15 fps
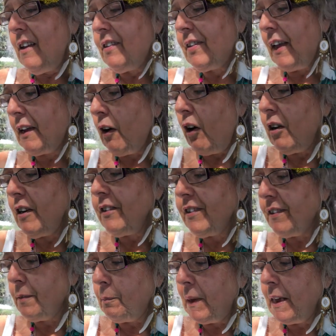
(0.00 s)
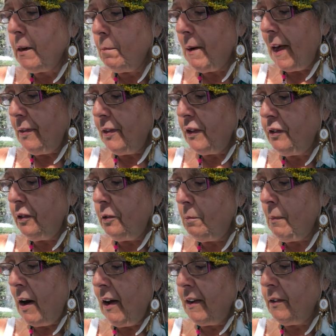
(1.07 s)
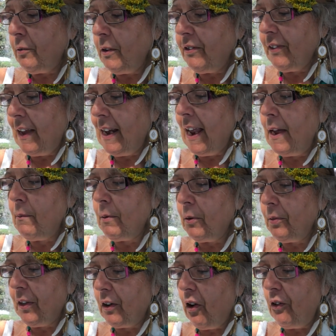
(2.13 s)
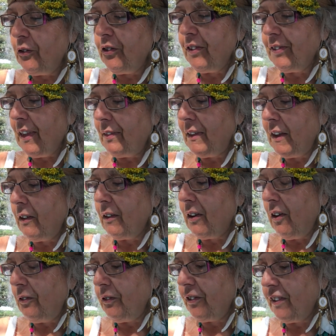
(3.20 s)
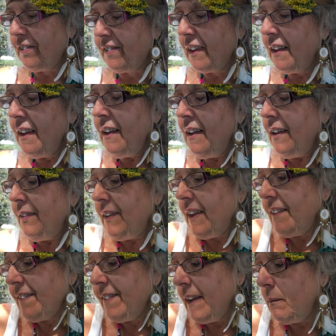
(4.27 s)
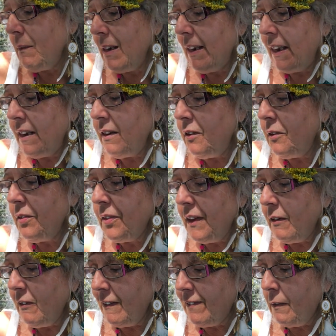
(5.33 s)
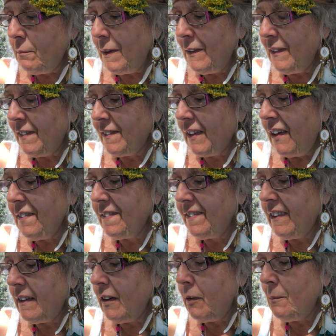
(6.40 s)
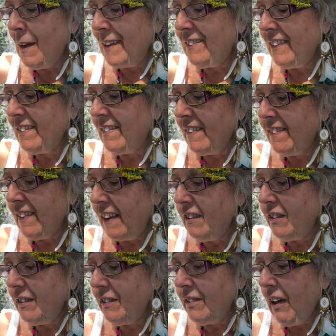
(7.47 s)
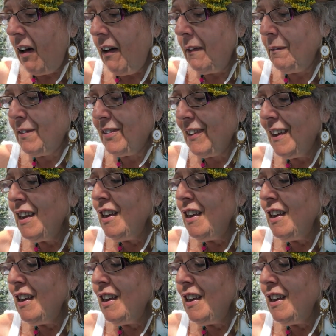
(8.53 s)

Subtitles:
Psychologists speak about the dual mind, which they label the conscious and the unconscious. These seemingly new theories have been discussed in Hermetic since ancient times.